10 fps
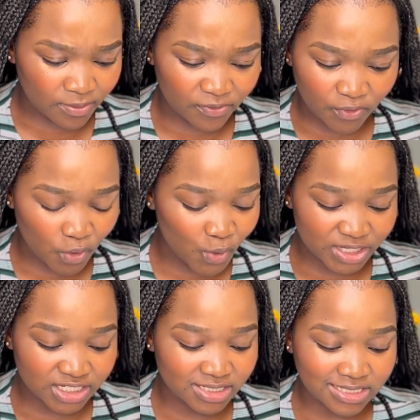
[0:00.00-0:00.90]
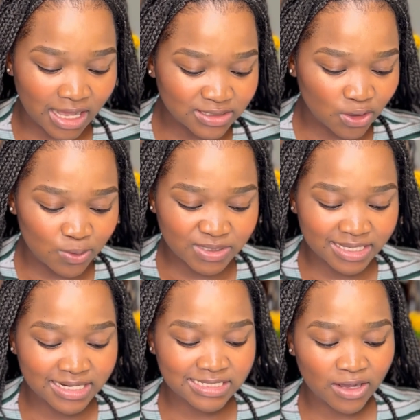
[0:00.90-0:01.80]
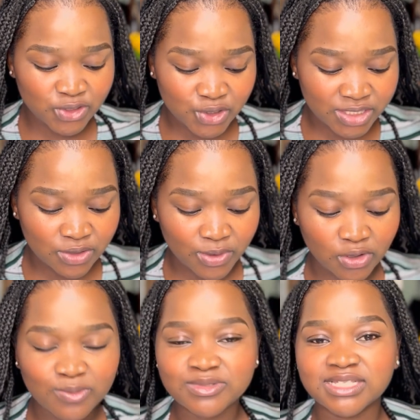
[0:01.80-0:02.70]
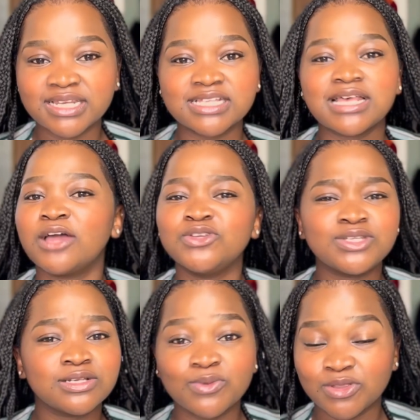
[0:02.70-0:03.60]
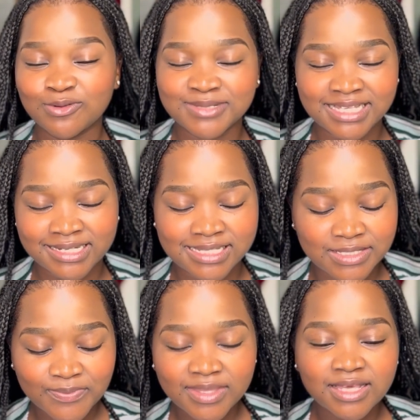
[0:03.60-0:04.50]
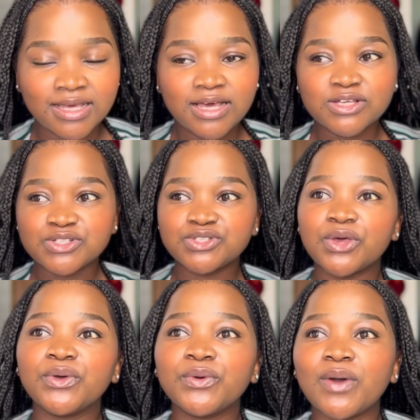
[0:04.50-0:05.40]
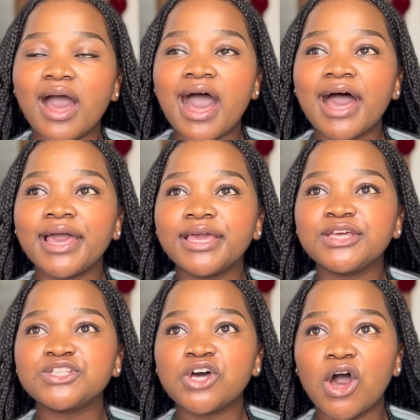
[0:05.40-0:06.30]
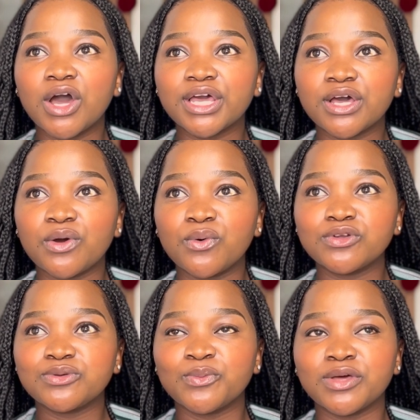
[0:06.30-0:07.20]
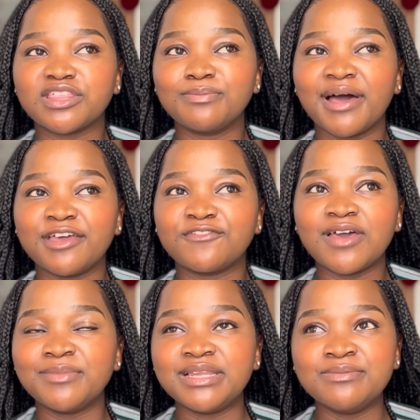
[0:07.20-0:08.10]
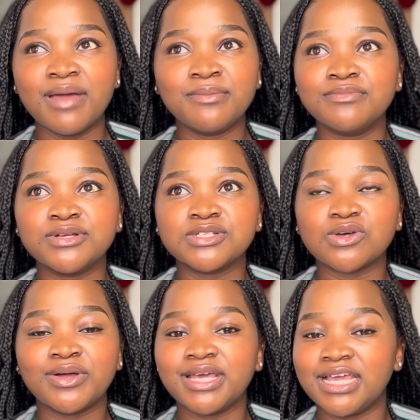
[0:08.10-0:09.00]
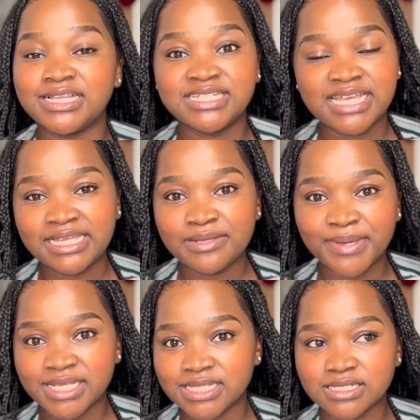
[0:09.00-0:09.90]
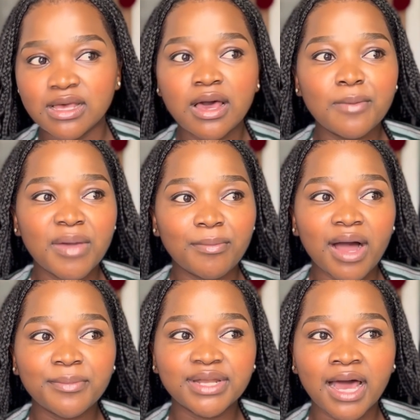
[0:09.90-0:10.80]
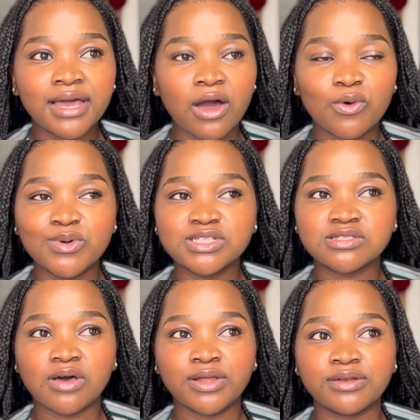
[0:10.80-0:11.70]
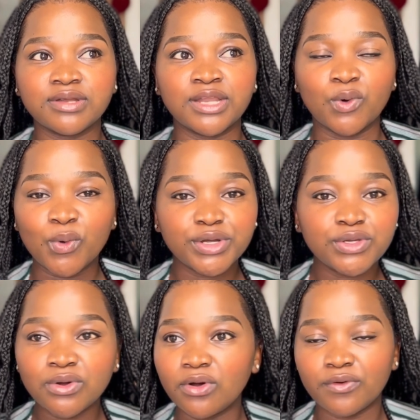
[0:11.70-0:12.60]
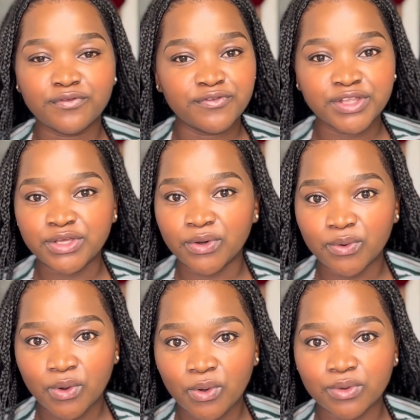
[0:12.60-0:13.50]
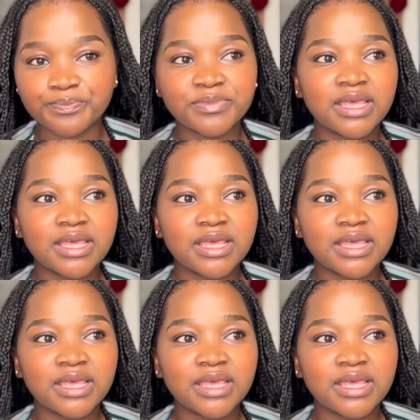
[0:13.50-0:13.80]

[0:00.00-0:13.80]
4 questions. How's the homesickness? How do you deal with homesickness? How are you dealing with homesickness? So I talk with my family members on a daily basis. My mom and I are always on an audio or video call.